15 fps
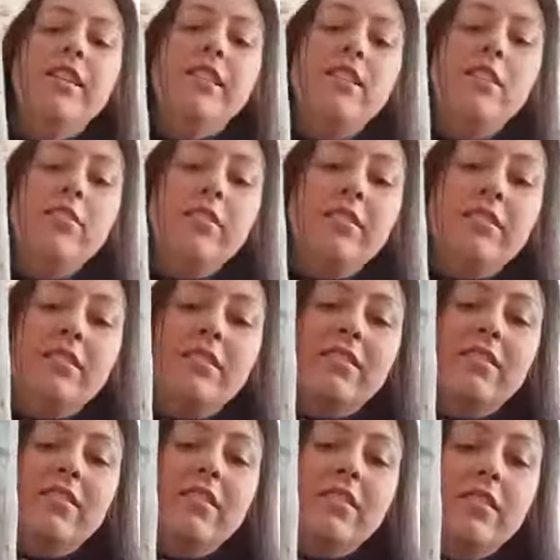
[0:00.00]
here it is, look.
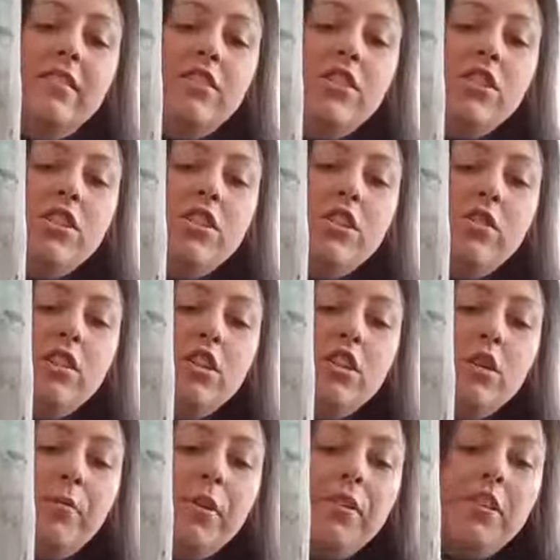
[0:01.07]
Just on the
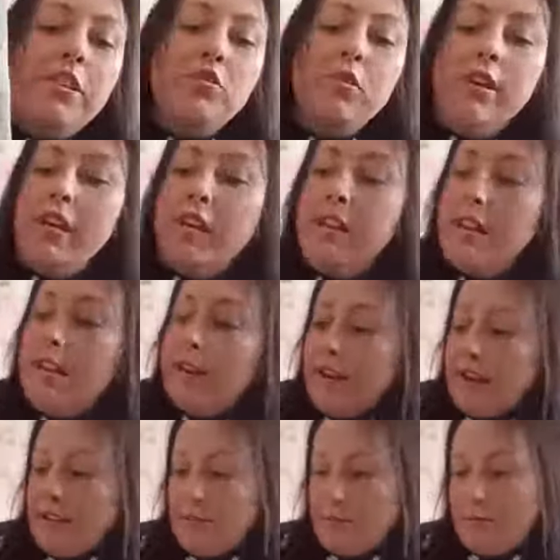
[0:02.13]
top of the tree
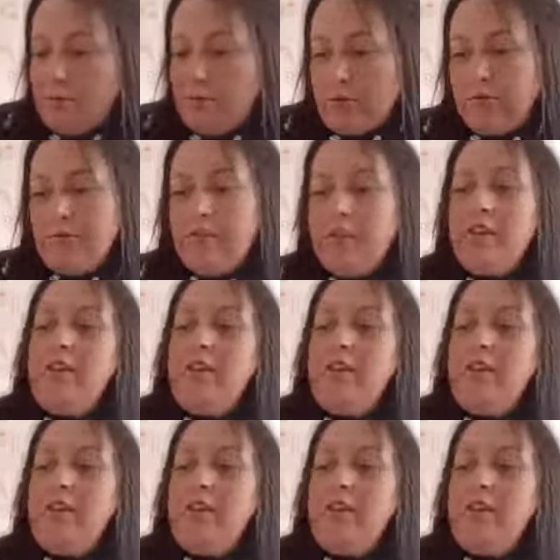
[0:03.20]
there. Ooh.